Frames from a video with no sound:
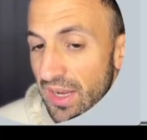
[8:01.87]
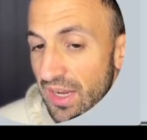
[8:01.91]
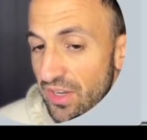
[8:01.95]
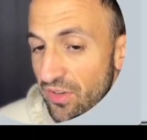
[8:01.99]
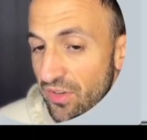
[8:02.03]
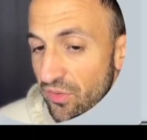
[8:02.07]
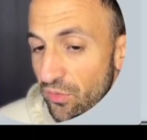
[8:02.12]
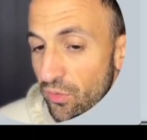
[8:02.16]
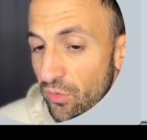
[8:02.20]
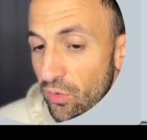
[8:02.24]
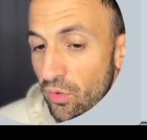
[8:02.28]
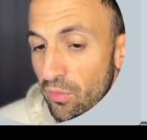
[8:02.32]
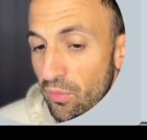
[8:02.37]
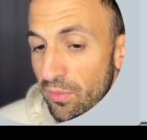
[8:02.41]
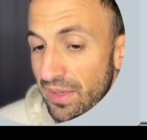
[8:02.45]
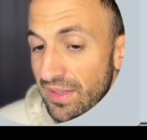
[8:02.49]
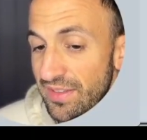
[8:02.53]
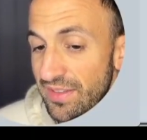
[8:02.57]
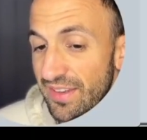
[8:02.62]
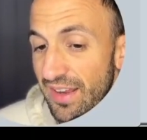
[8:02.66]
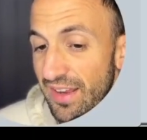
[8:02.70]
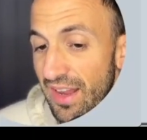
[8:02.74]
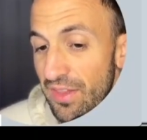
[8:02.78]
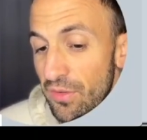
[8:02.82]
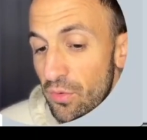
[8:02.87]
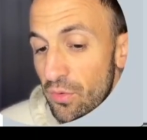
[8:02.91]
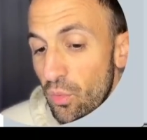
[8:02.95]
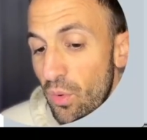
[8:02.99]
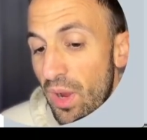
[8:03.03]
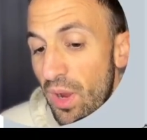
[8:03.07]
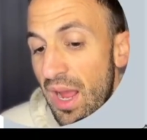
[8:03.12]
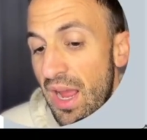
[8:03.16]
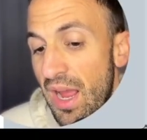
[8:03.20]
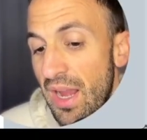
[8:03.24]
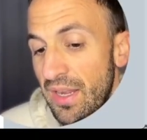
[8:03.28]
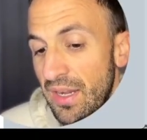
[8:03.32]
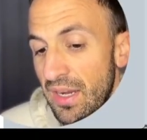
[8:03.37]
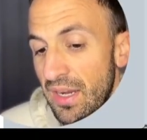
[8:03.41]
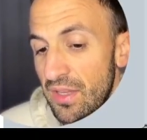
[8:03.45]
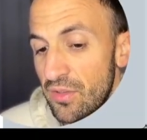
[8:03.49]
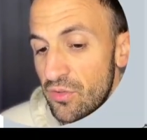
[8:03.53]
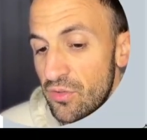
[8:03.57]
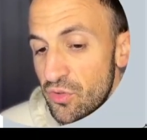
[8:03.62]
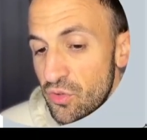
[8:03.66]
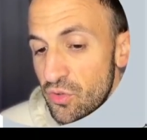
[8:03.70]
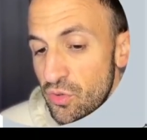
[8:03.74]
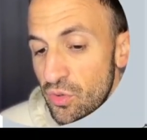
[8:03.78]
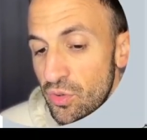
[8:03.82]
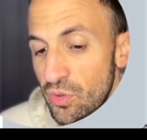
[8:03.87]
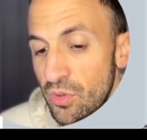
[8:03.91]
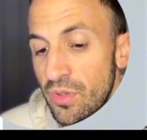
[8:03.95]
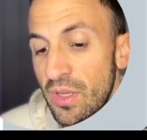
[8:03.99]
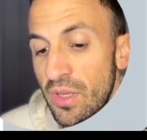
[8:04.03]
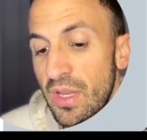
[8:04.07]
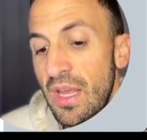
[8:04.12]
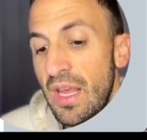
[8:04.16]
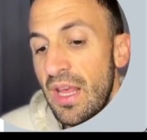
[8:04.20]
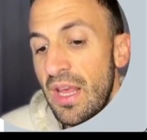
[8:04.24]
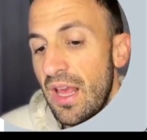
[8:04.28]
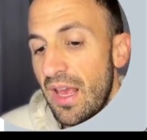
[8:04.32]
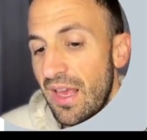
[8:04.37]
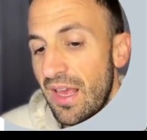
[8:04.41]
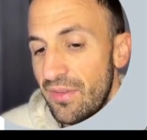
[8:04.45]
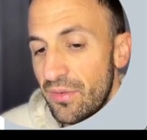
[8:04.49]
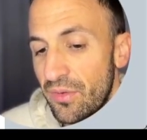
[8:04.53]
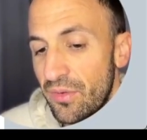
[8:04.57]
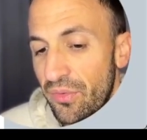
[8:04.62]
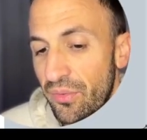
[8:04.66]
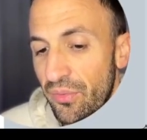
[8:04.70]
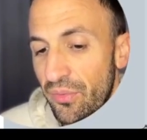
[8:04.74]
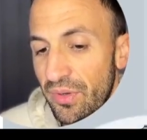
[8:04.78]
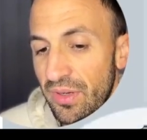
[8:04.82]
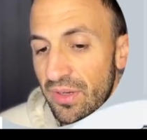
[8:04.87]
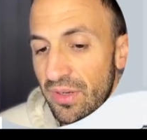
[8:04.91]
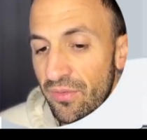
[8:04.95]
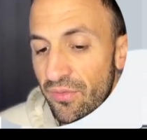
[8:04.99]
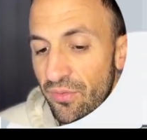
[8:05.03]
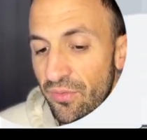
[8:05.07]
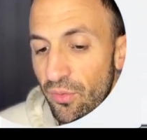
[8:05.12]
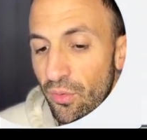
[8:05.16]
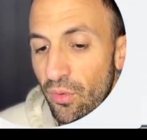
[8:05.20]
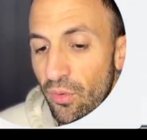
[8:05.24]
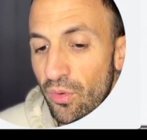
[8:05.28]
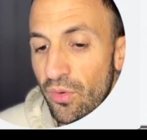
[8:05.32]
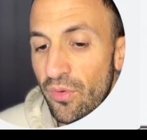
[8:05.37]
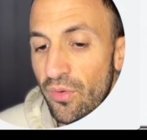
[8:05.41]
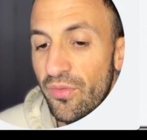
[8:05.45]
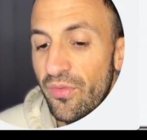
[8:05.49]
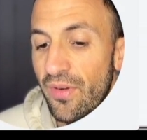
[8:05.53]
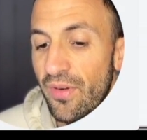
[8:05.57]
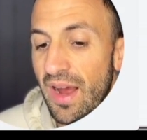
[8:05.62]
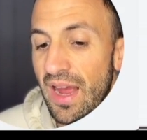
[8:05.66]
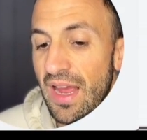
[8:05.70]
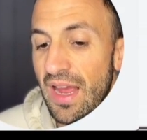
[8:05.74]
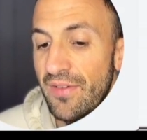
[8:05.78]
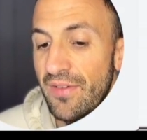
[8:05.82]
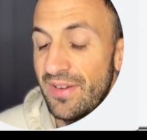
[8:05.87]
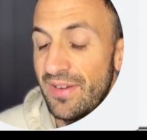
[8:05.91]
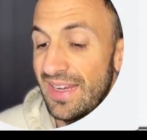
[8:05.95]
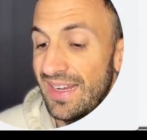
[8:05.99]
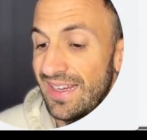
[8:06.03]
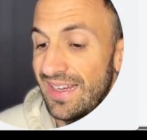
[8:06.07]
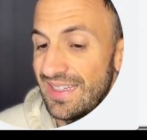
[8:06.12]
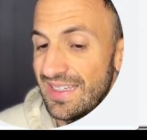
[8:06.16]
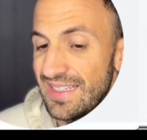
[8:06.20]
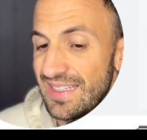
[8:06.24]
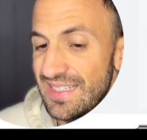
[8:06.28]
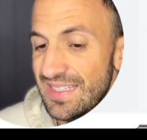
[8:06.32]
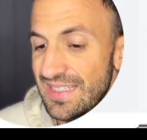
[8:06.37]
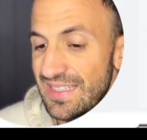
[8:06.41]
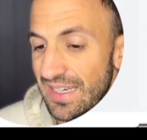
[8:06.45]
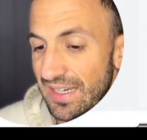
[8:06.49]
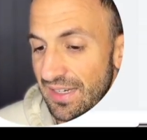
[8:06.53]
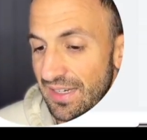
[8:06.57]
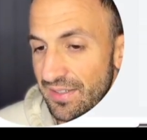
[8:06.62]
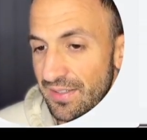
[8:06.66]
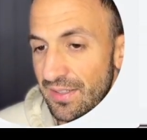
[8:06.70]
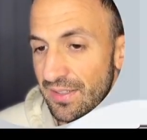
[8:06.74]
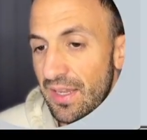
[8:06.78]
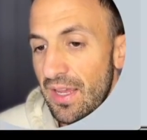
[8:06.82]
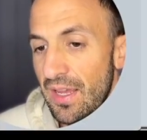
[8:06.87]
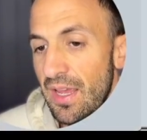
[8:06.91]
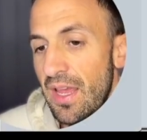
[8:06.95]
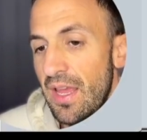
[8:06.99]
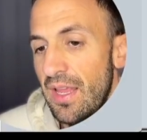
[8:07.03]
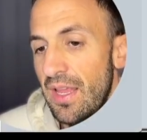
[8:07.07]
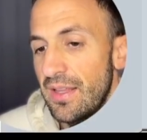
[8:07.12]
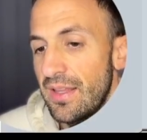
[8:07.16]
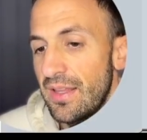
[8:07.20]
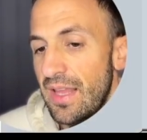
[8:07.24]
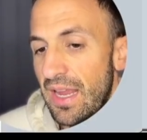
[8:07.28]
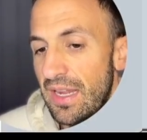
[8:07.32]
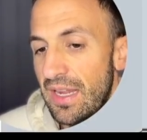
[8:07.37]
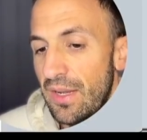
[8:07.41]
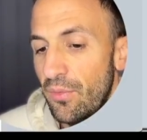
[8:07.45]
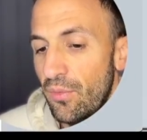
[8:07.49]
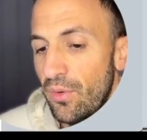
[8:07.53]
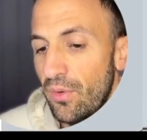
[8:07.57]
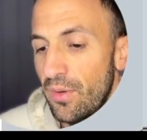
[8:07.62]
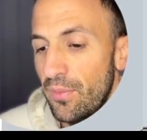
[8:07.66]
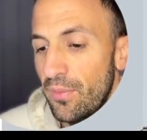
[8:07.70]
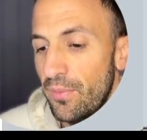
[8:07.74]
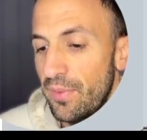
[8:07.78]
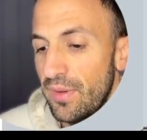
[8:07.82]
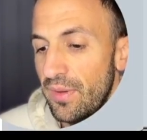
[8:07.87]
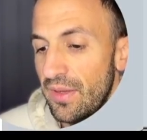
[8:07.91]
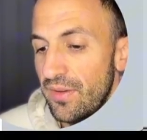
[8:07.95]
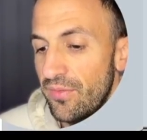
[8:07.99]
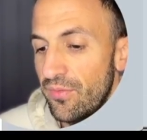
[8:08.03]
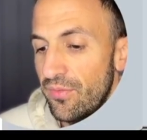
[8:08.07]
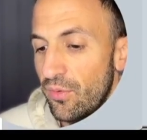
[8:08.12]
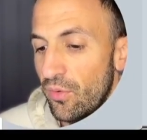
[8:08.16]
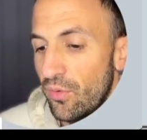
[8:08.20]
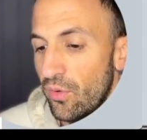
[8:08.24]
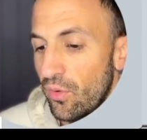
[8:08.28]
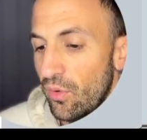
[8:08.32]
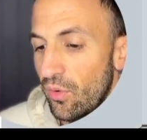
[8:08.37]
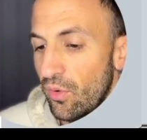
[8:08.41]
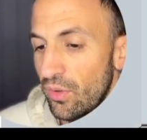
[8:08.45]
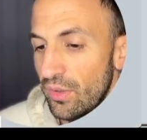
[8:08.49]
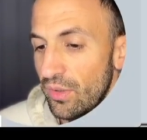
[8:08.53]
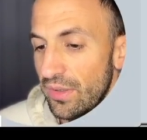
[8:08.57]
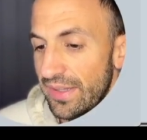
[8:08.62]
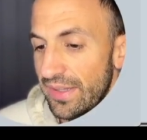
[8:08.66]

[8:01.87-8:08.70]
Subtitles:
H2 means header 1, header 2, header 3, 4, 5, and 6. That it will be for all